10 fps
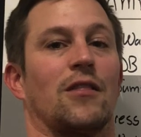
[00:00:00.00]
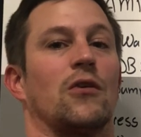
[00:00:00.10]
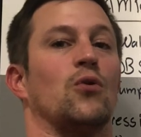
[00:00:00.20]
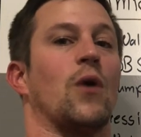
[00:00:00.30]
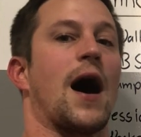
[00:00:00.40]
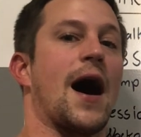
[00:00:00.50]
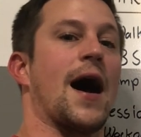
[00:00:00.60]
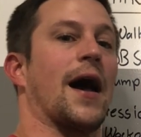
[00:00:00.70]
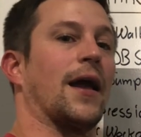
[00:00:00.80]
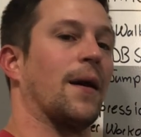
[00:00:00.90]
too
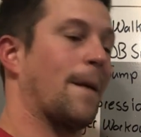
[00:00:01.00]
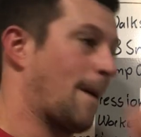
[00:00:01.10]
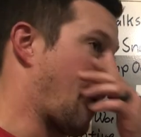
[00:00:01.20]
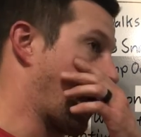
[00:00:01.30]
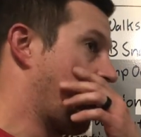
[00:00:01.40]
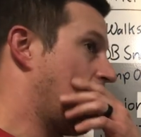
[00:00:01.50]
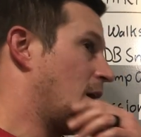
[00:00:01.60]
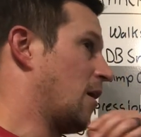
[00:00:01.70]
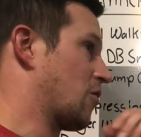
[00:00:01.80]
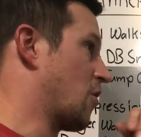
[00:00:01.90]
high. All right,
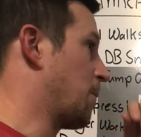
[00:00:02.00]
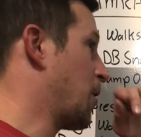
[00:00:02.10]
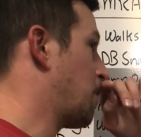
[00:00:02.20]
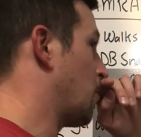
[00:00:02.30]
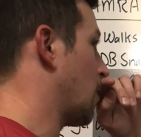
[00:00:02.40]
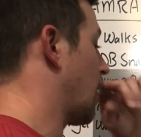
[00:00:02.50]
some people